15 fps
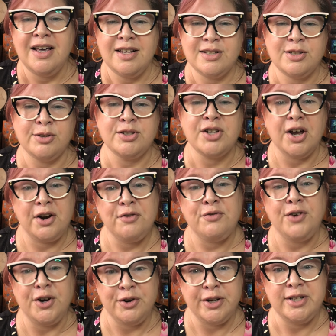So it's got a
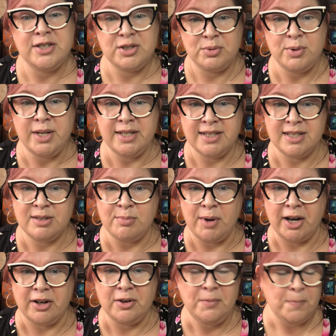very sweet
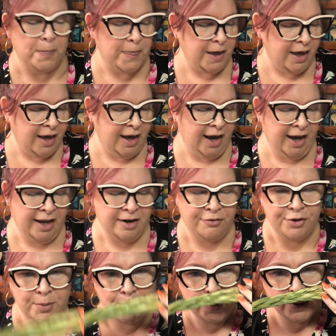smell. And
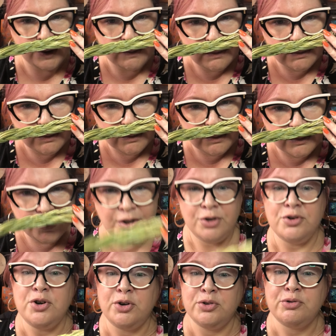if you put
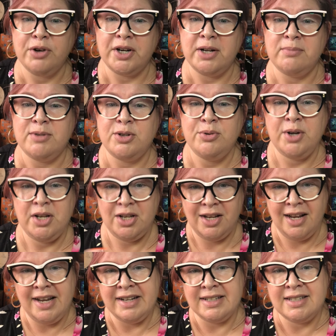your nose right up to it,
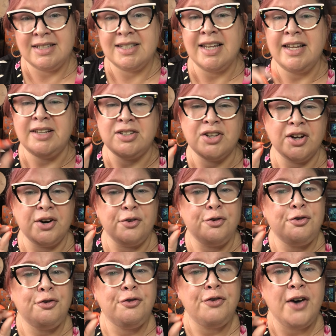it's it's got a
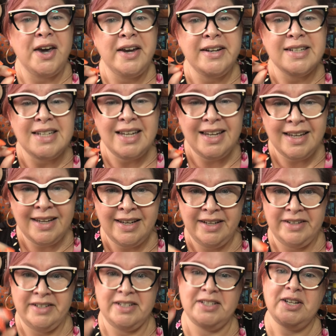faint
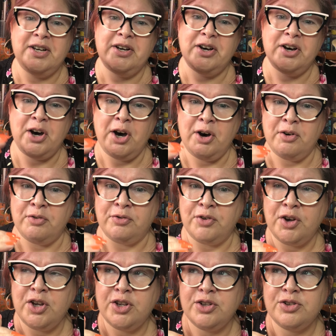hint of
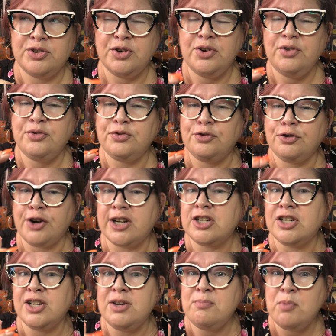sort of
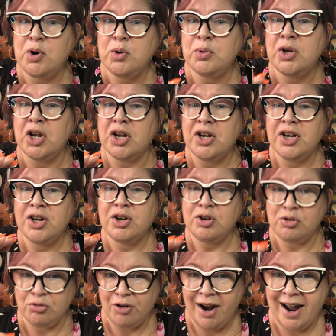freshly mowed
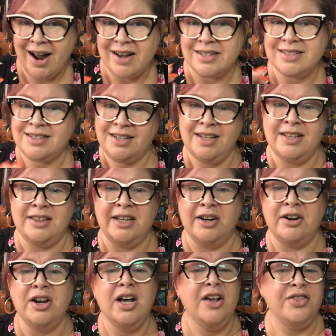grass in
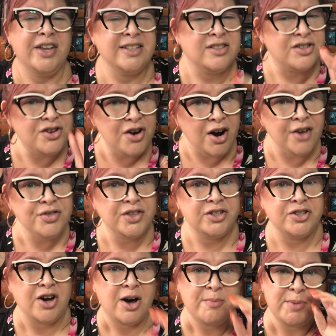there. That's not the
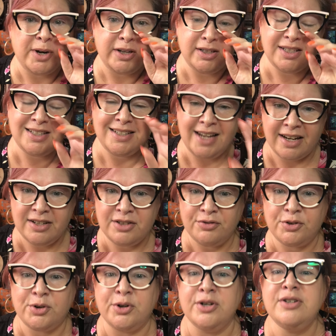dominant scent,
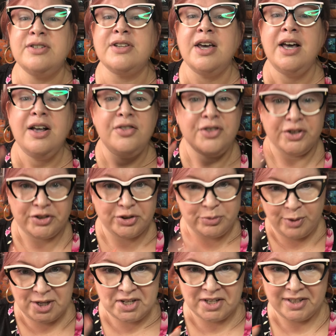of course. The
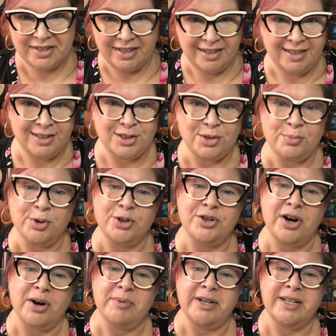sweetness is the more
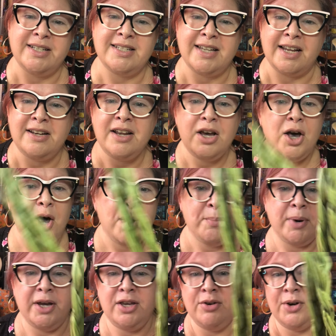dominant scent,
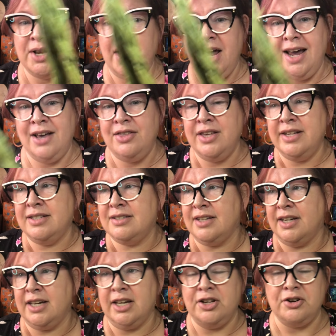but you can hang this
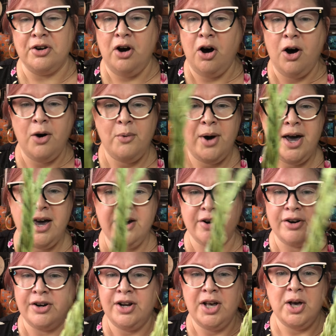like in your hallway
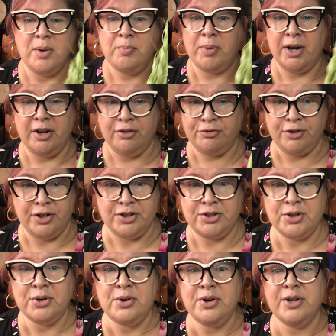or by your front
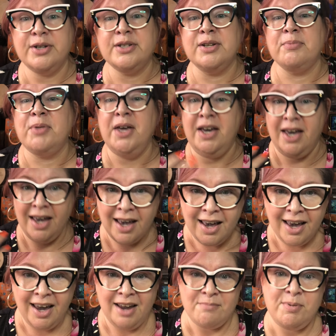door or something
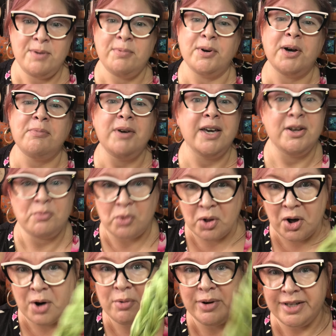and people coming in will
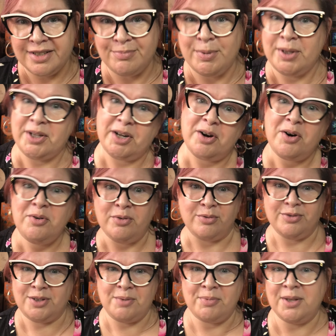always be like, oh,
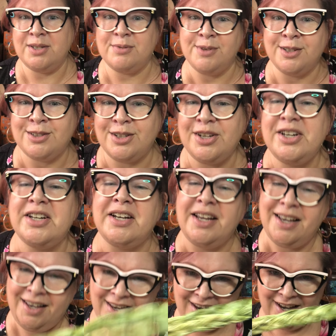something smells good.
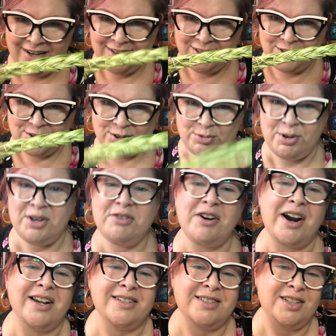And it's your sweet
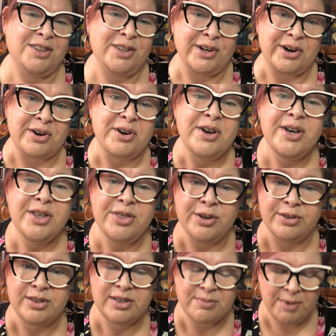grass that they're,
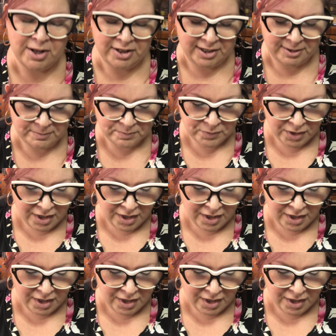they're smelling.